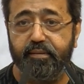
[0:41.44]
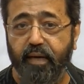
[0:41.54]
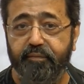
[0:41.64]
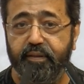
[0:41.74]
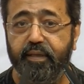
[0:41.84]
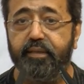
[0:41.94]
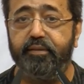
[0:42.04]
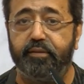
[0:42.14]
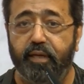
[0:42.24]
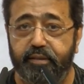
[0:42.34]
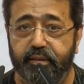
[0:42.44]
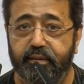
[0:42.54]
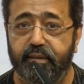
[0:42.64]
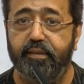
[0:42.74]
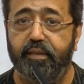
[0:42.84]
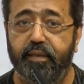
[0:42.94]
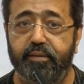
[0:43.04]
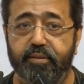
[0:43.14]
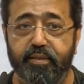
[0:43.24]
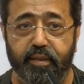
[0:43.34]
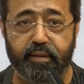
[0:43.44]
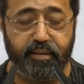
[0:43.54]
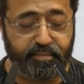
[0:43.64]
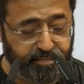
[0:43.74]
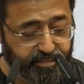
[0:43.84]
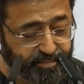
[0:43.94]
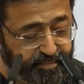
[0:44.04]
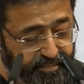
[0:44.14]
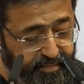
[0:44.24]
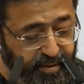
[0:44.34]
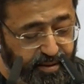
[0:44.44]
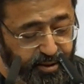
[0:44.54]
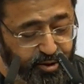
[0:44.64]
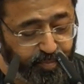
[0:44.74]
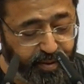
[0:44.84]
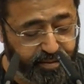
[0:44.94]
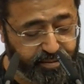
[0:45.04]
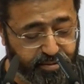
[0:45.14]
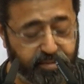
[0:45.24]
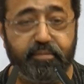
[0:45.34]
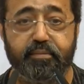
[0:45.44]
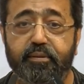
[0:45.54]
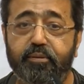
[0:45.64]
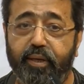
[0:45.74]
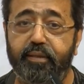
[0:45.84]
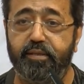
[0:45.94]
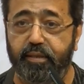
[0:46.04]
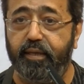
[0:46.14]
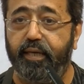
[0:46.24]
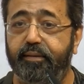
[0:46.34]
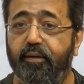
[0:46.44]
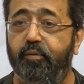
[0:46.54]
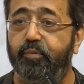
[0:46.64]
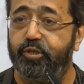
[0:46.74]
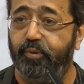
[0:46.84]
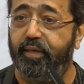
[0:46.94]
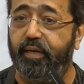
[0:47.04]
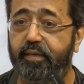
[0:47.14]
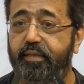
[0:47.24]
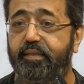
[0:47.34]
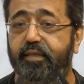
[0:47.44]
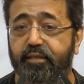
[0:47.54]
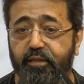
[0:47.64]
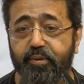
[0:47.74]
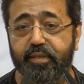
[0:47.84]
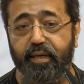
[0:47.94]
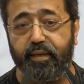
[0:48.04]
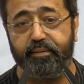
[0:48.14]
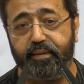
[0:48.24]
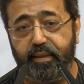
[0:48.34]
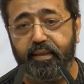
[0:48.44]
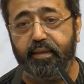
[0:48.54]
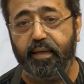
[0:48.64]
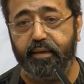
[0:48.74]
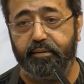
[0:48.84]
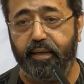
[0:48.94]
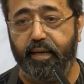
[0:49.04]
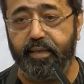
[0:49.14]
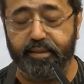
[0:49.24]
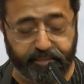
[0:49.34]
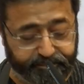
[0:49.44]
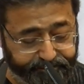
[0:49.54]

after that introduction, it's clear to see that it's been quite a journey, almost 20 years continuously, I realize.